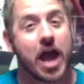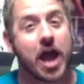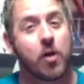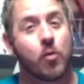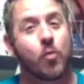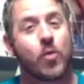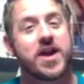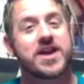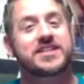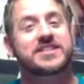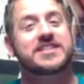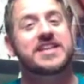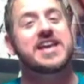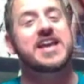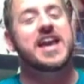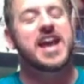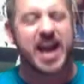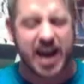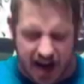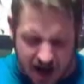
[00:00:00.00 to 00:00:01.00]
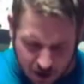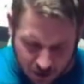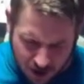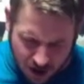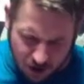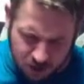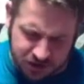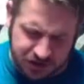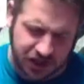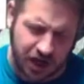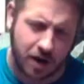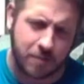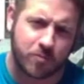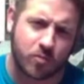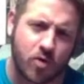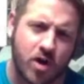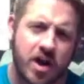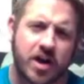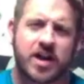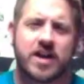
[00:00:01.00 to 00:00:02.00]
And we see Heroes
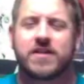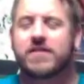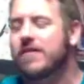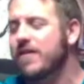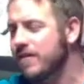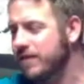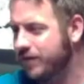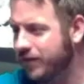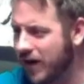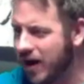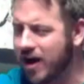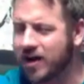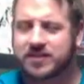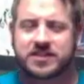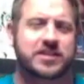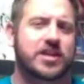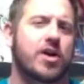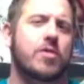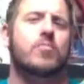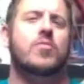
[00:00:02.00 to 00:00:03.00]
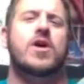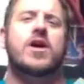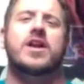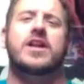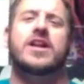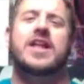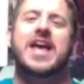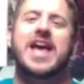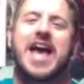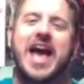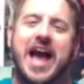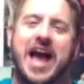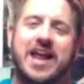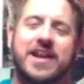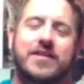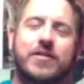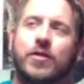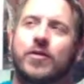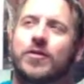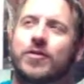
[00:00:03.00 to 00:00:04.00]
come running, Fox come running,
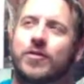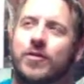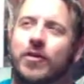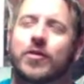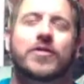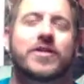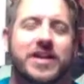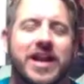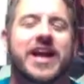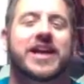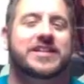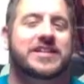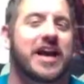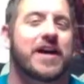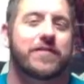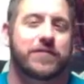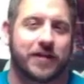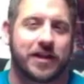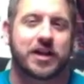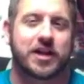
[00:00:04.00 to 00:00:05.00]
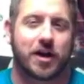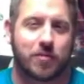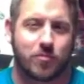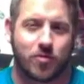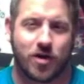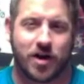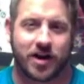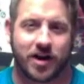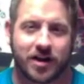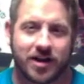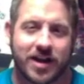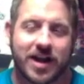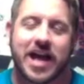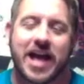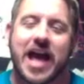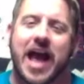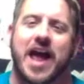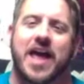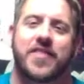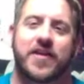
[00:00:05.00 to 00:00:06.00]
and or Nick definitely come running,
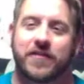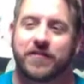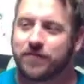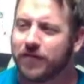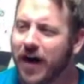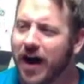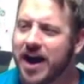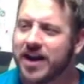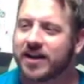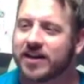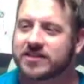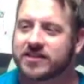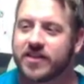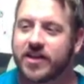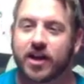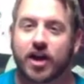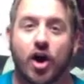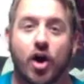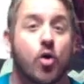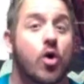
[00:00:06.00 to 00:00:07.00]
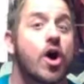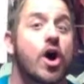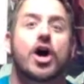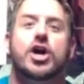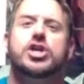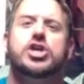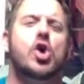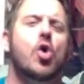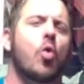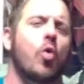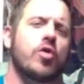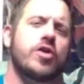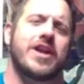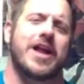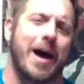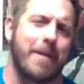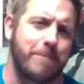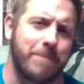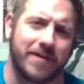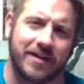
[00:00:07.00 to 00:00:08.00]
and they find us and they go, you will
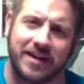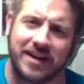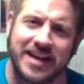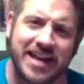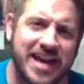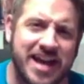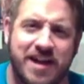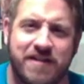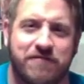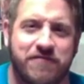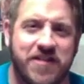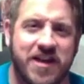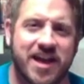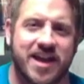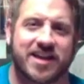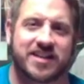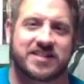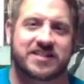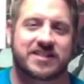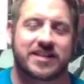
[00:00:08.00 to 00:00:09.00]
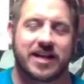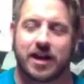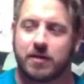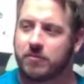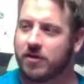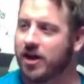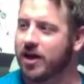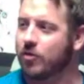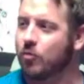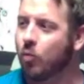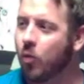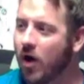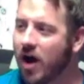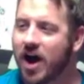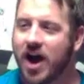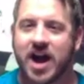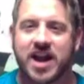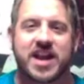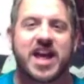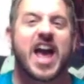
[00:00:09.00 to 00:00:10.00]
not believe this. And I'm like,
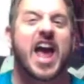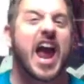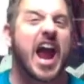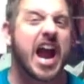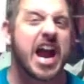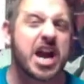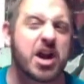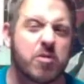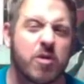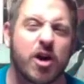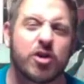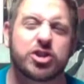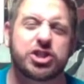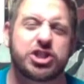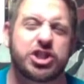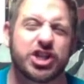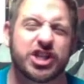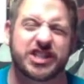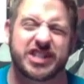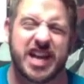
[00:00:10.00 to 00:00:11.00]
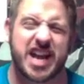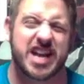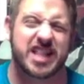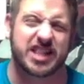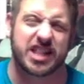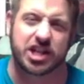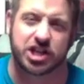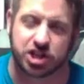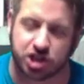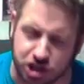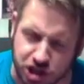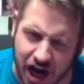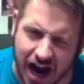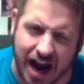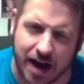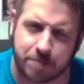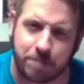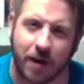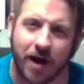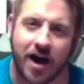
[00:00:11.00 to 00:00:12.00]
what? Heroes just hit the
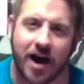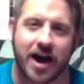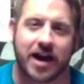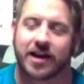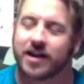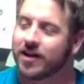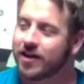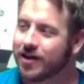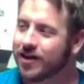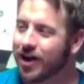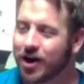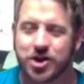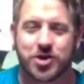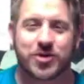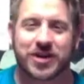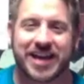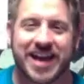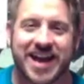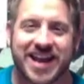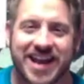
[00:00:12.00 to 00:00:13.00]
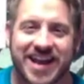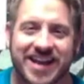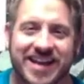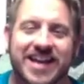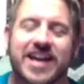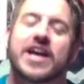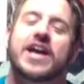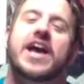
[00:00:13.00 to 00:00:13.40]
jackpot. Are you kidding?